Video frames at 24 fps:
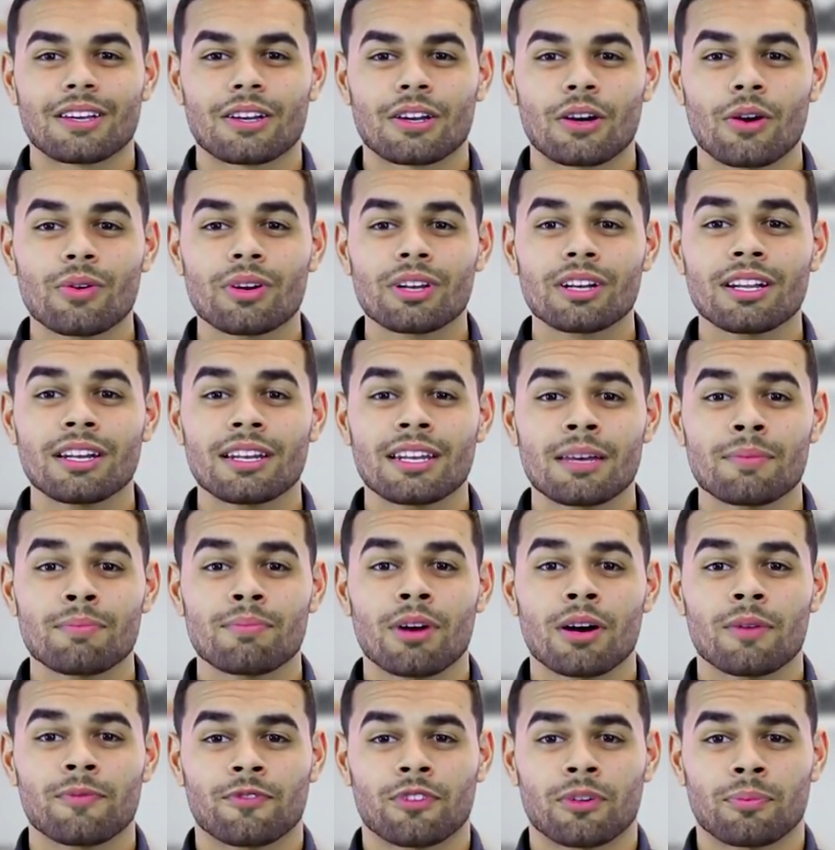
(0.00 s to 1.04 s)
Coconut Lip
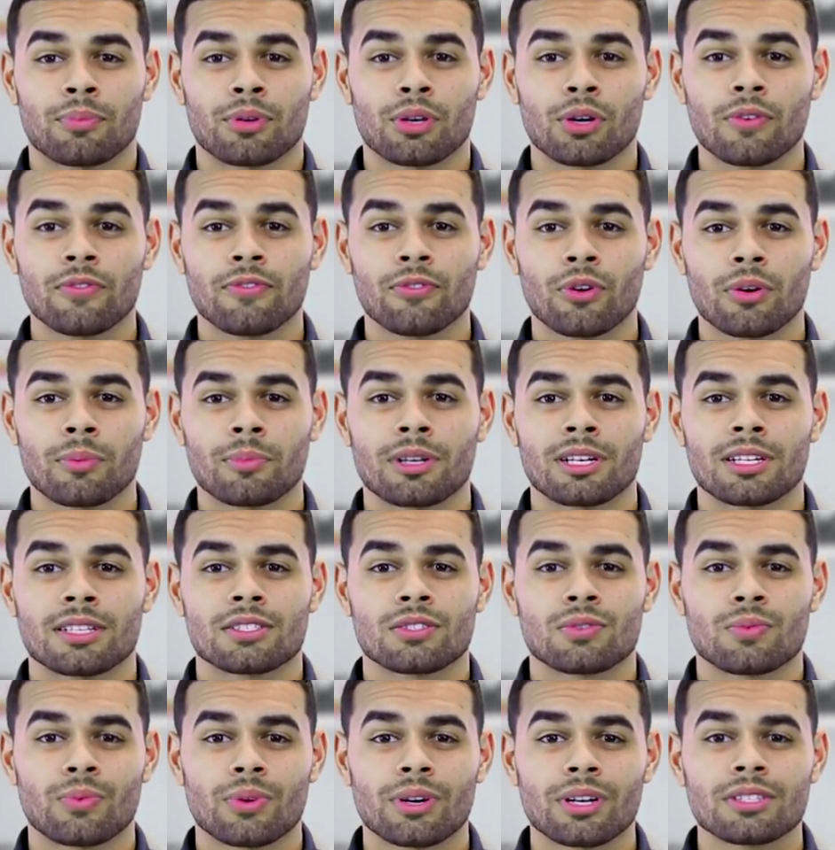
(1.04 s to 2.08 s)
Balm from Pure
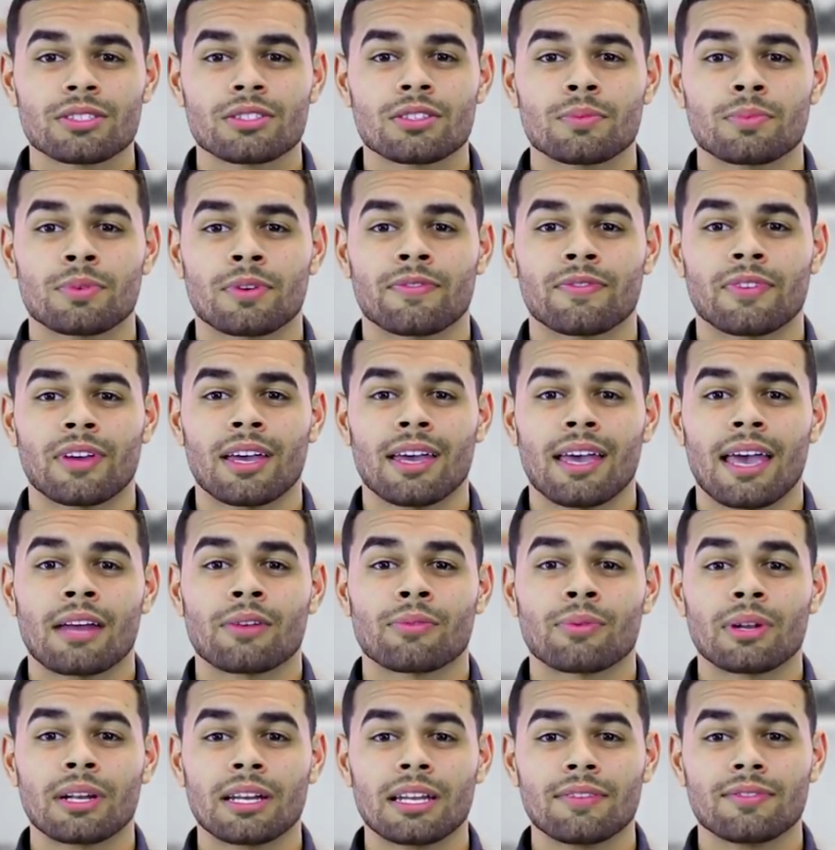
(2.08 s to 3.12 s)
Formulas works to prevent
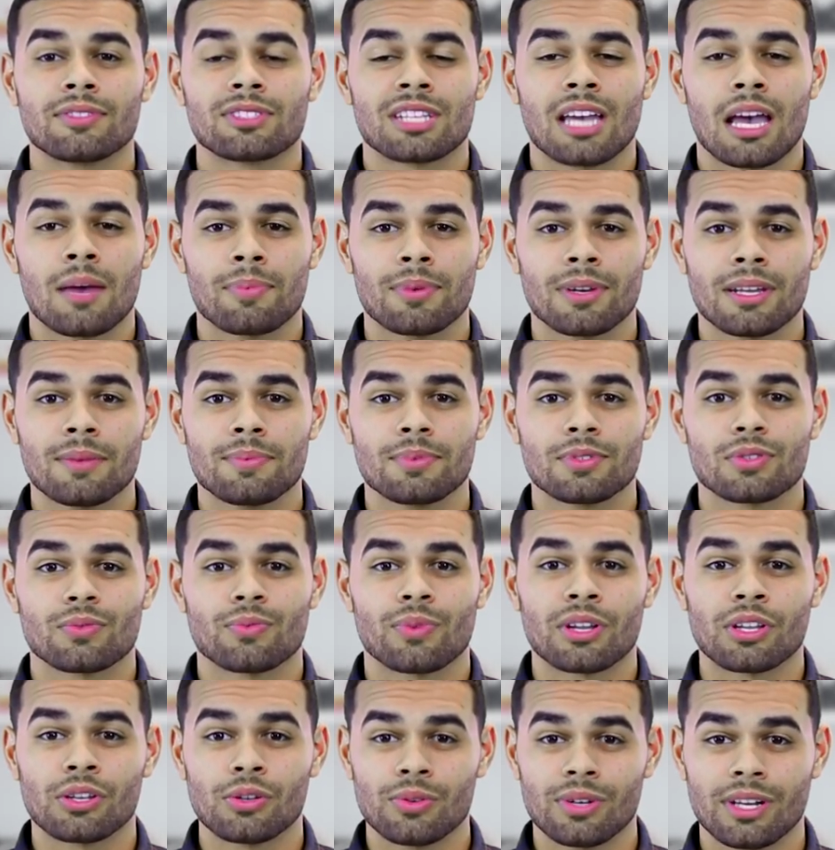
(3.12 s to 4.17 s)
and relieve chapped lips
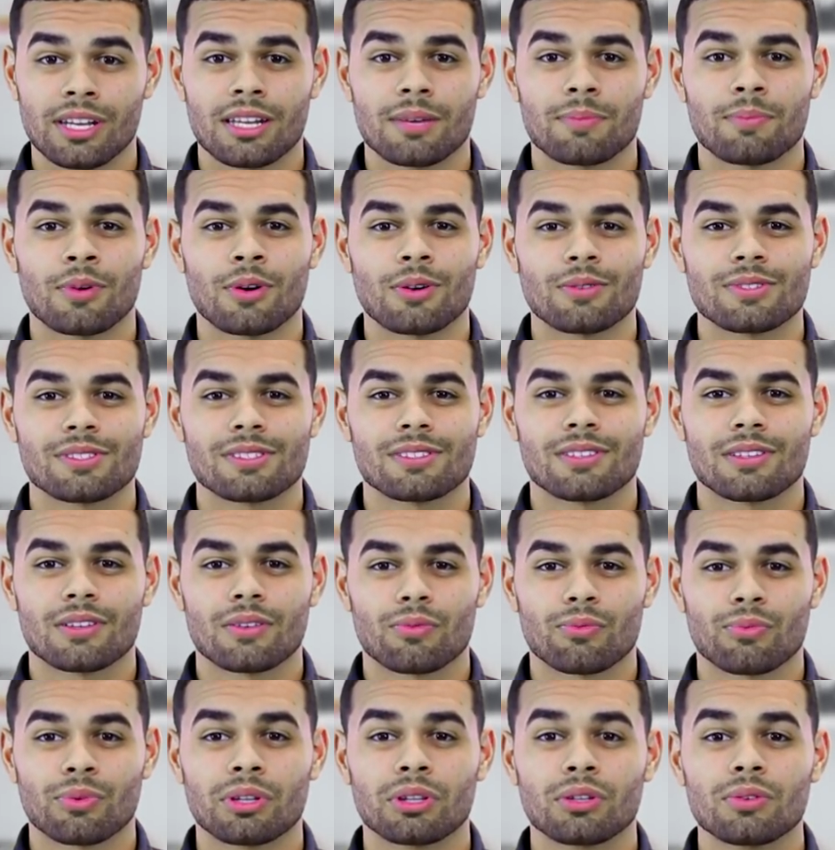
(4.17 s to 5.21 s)
when you need it most.
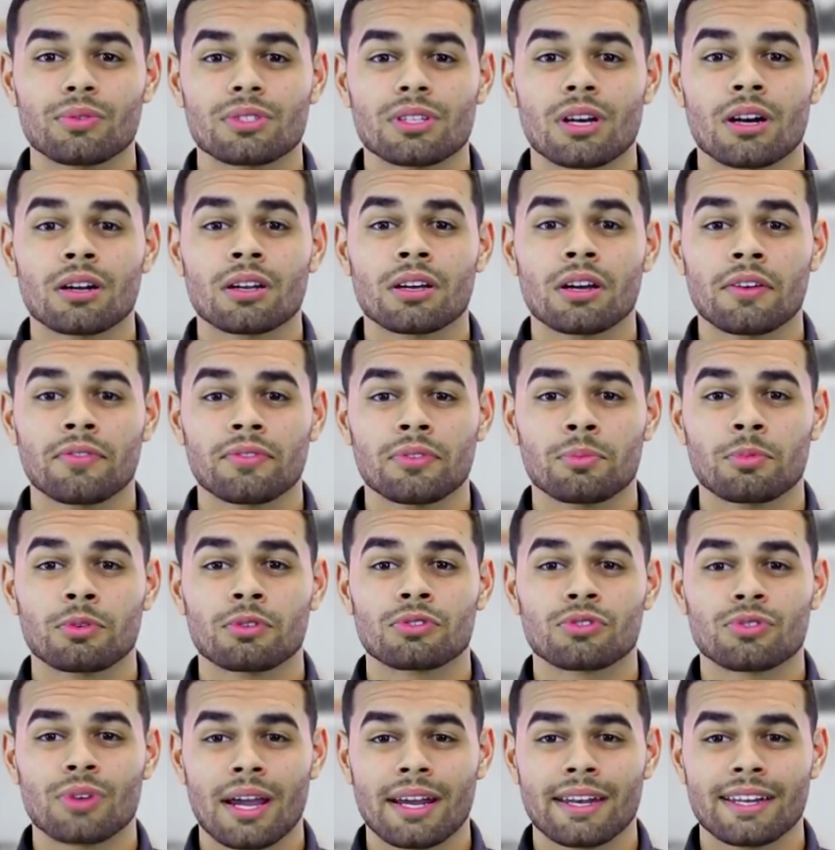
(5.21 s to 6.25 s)
Reduce uncomfortable
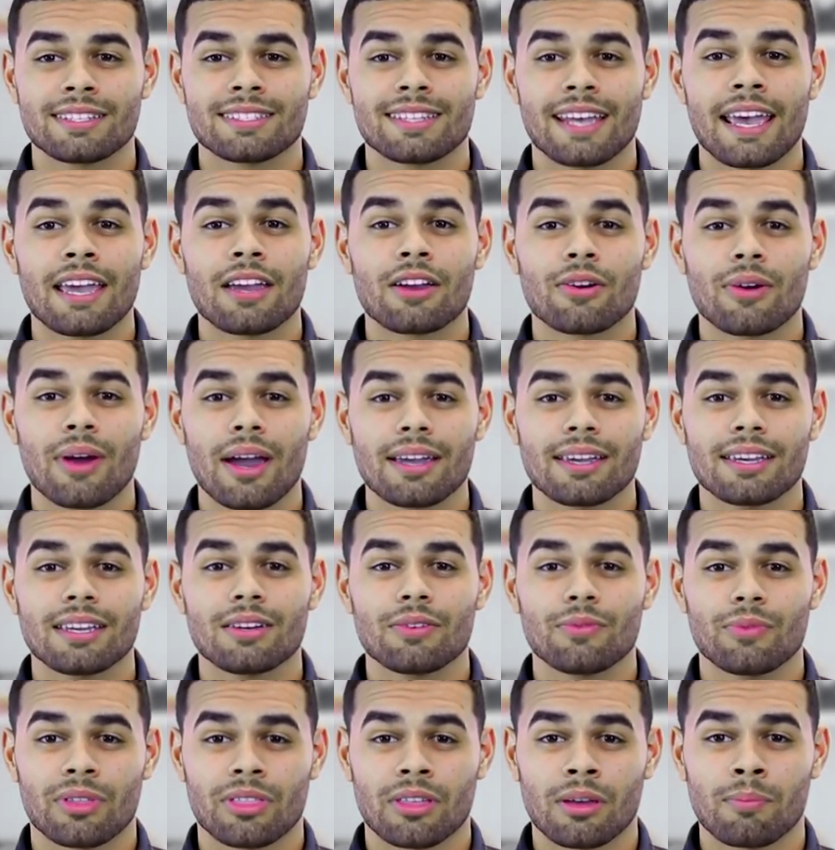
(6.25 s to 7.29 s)
dryness and
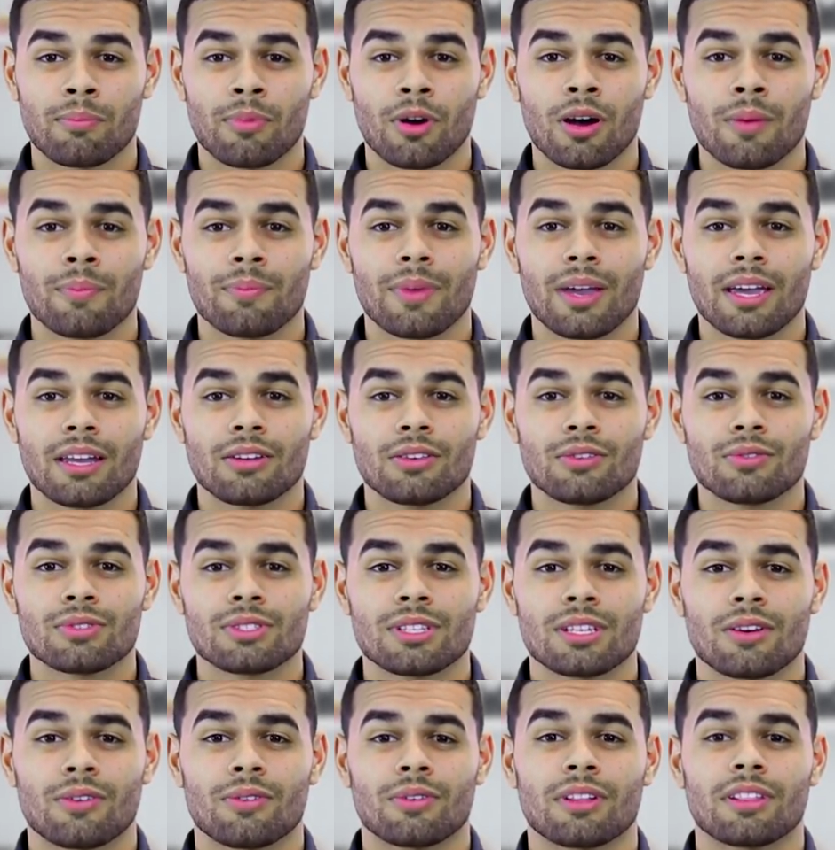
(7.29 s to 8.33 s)
cracking with a balm made
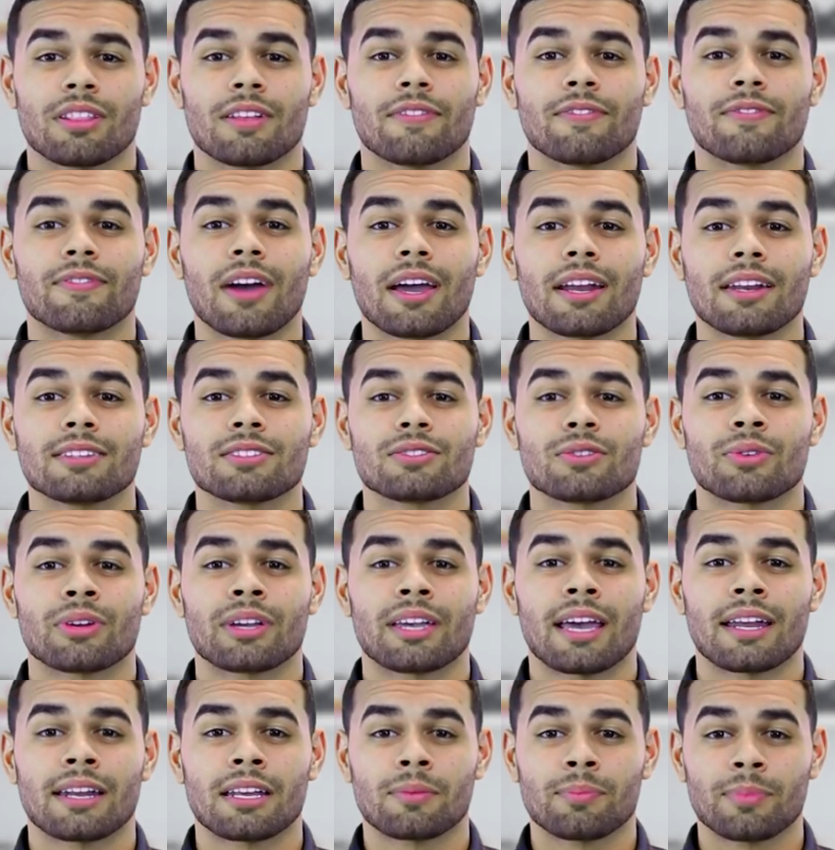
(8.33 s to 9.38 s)
using only the finest
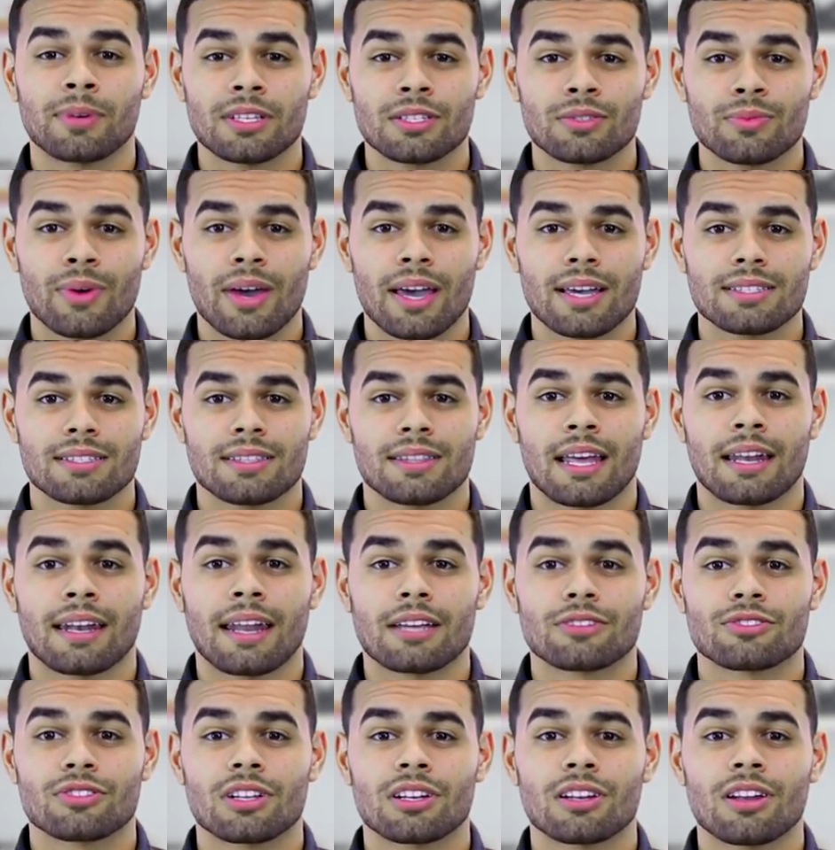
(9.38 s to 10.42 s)
organic beeswax that
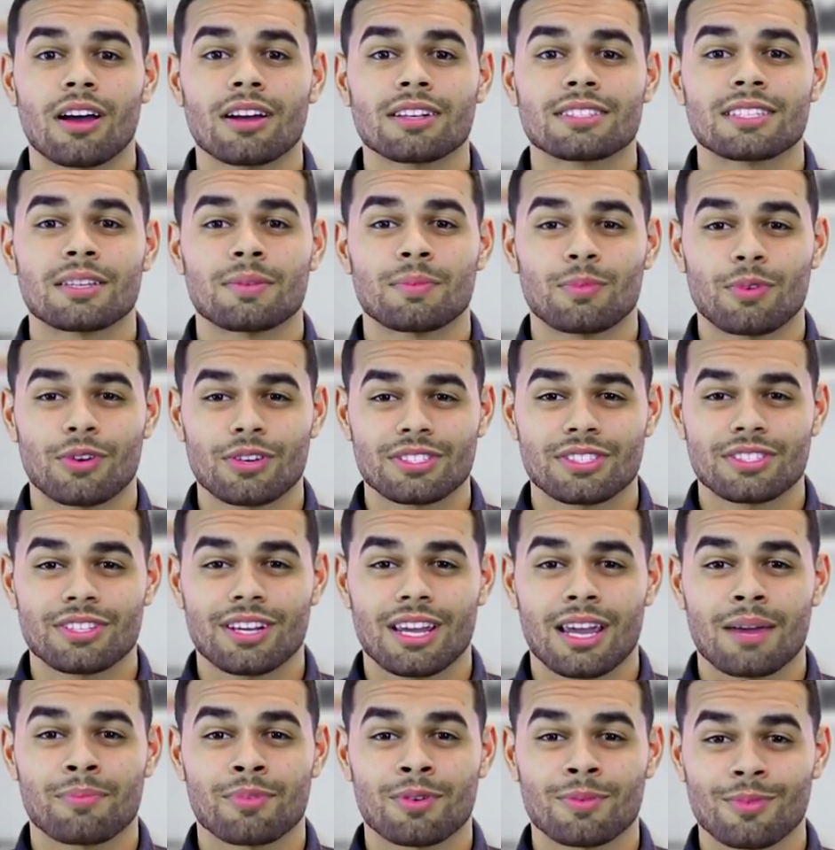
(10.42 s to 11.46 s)
naturally locks in moisture
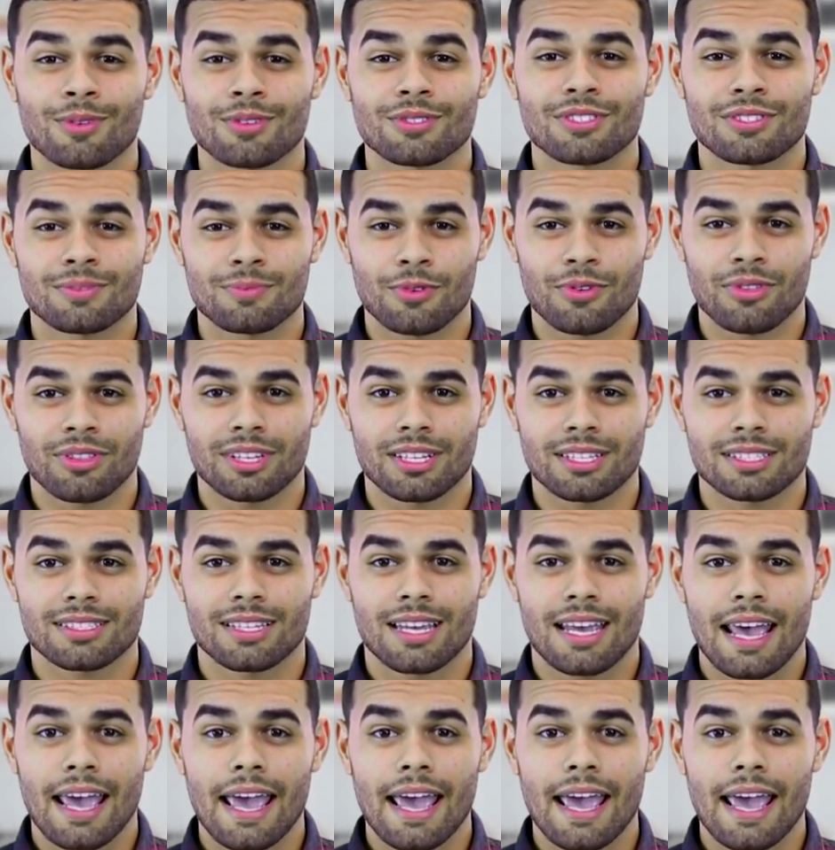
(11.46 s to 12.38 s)
and promotes smoothness.